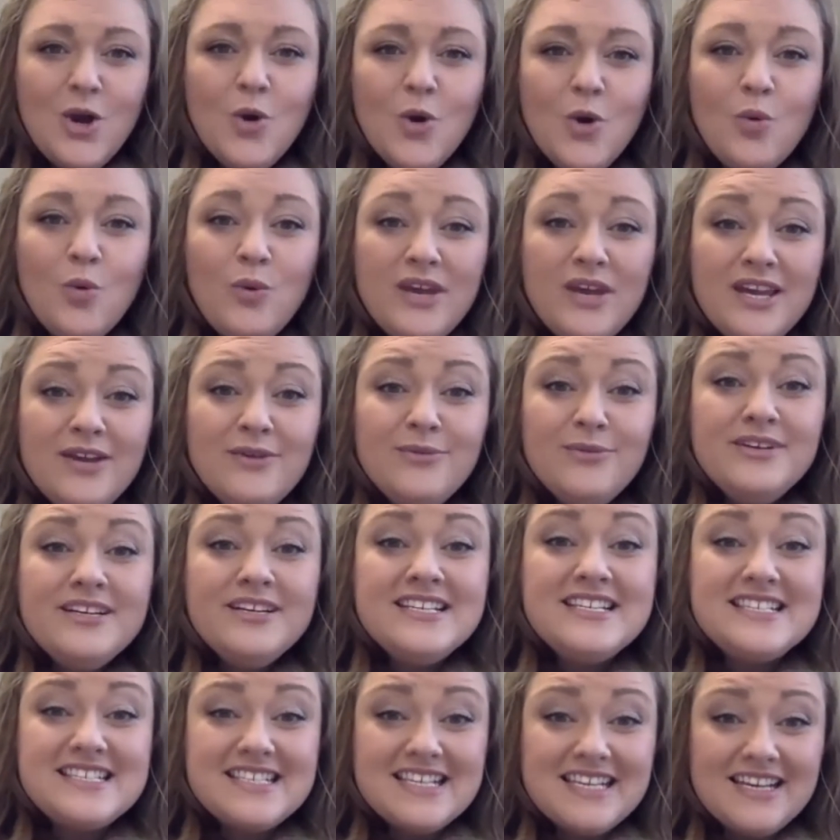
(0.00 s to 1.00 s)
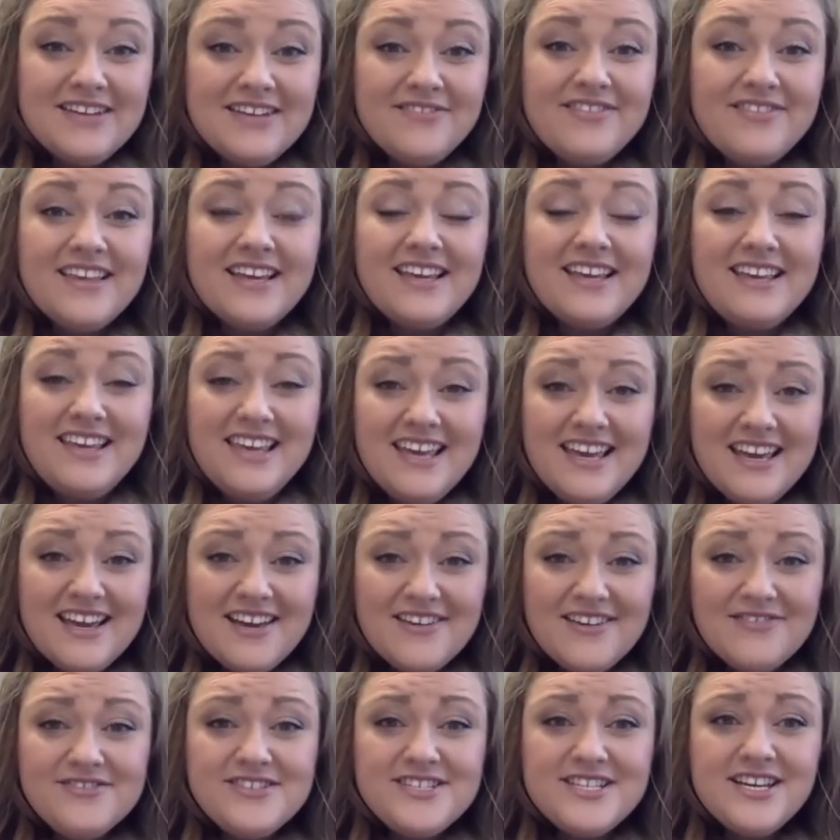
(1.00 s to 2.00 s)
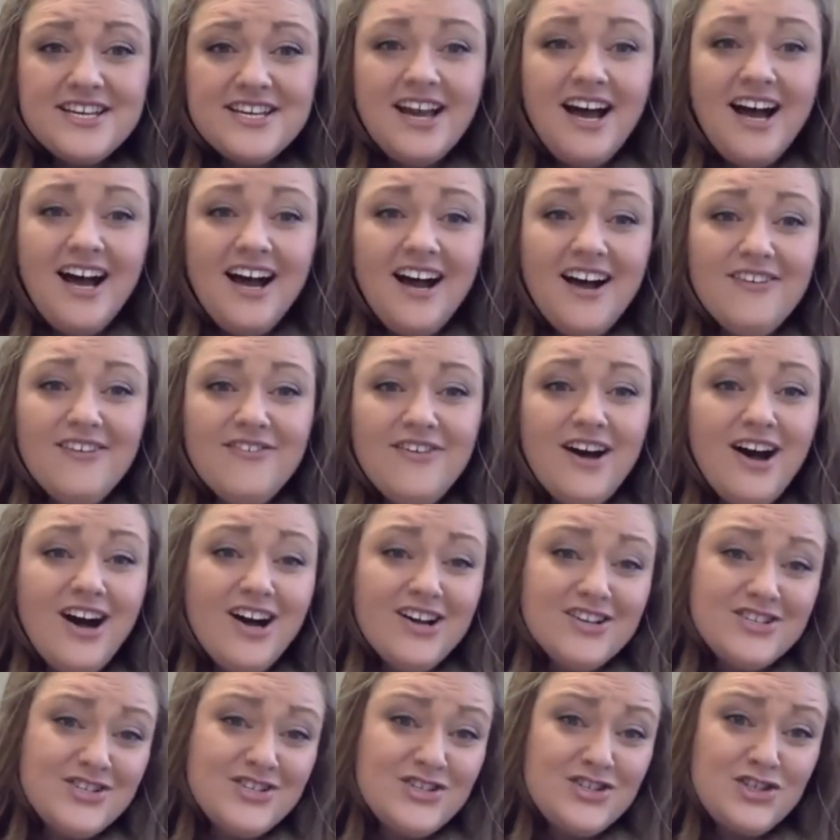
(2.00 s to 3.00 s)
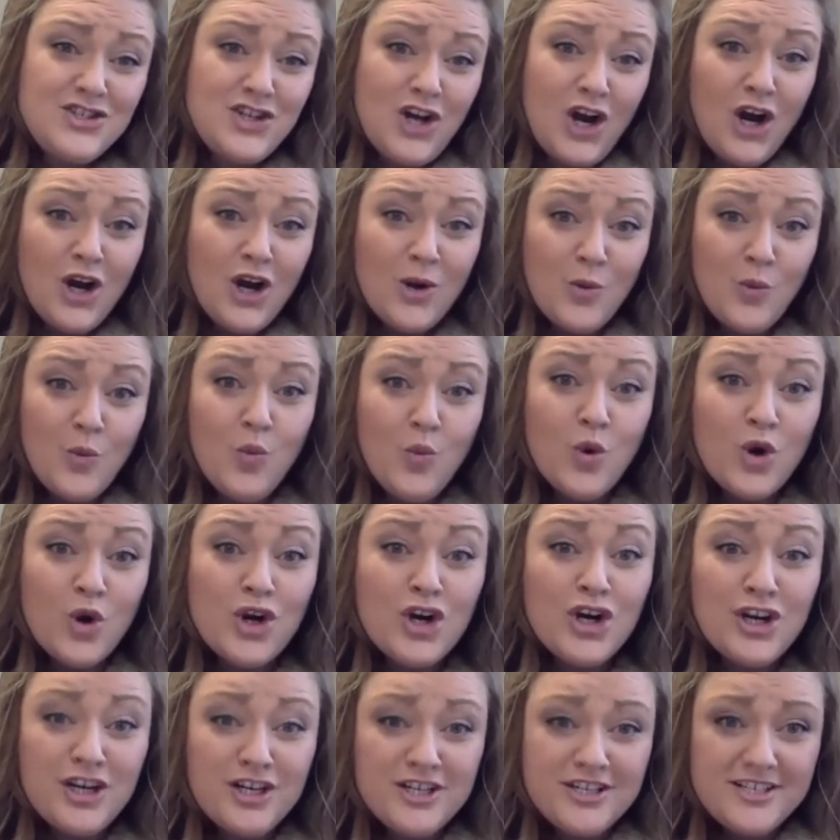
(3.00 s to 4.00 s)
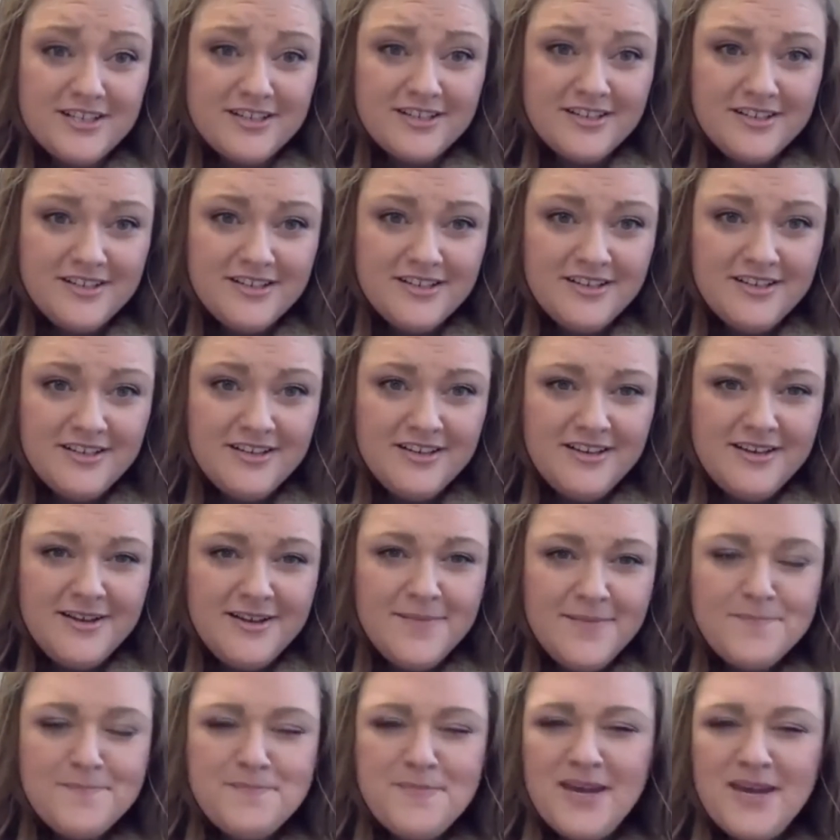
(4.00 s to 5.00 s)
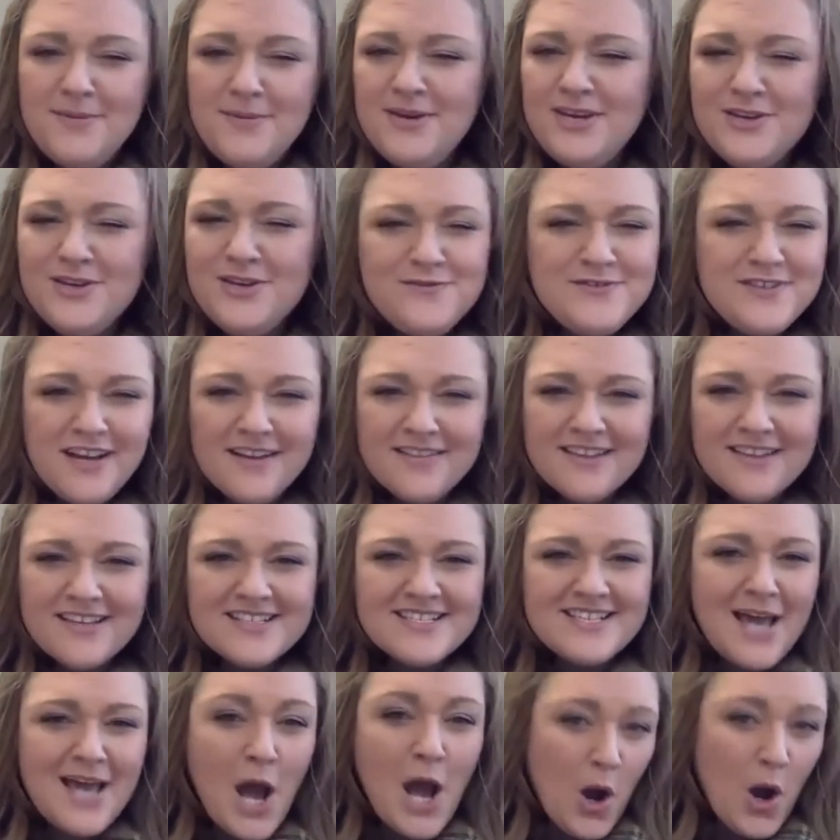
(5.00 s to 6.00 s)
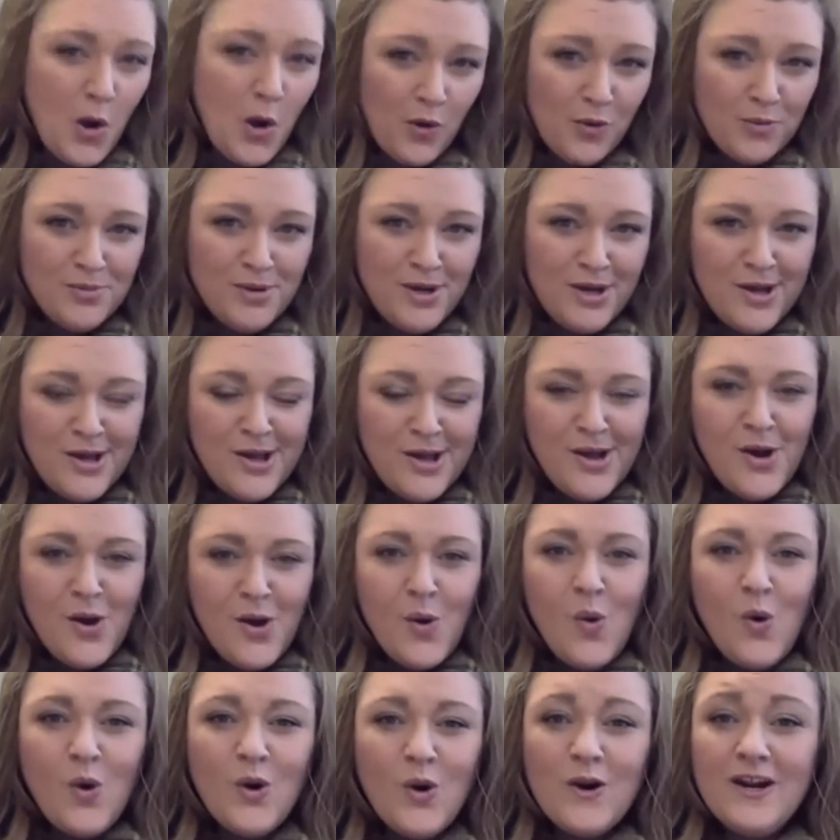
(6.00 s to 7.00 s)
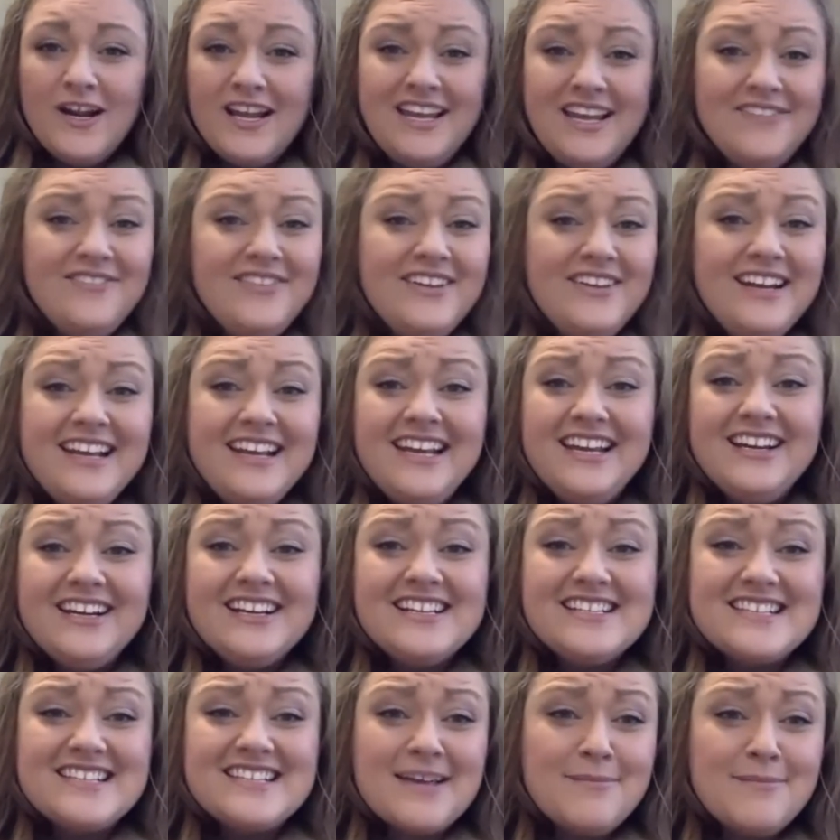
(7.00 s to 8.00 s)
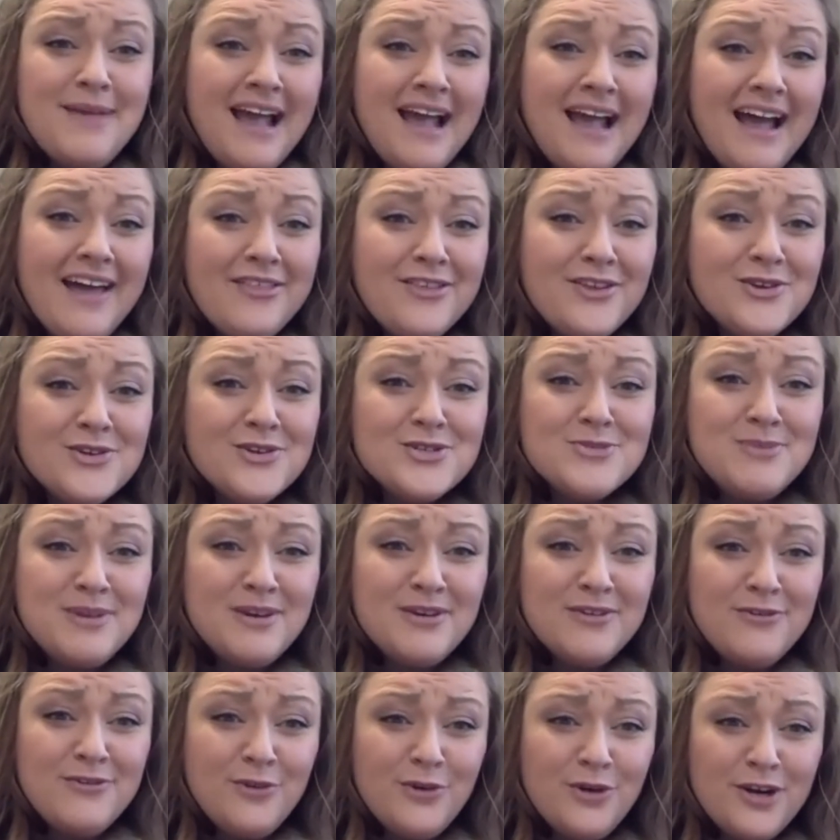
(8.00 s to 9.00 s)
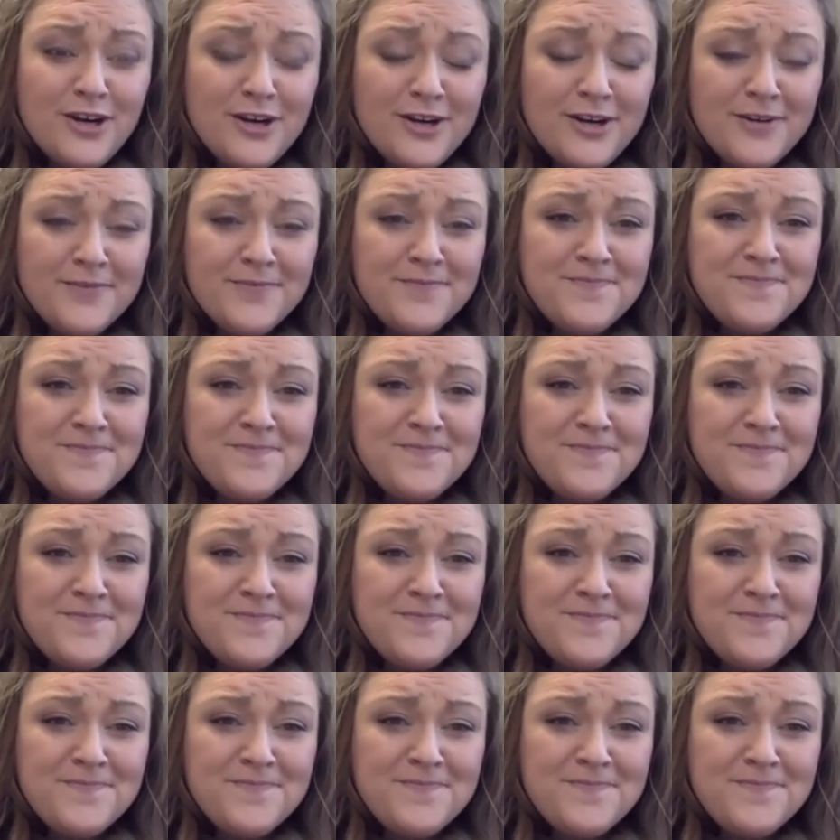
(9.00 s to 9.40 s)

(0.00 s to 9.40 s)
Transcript: we receive the gift of a star word. Maybe you've done this at home, or even here at St. Matthew's before.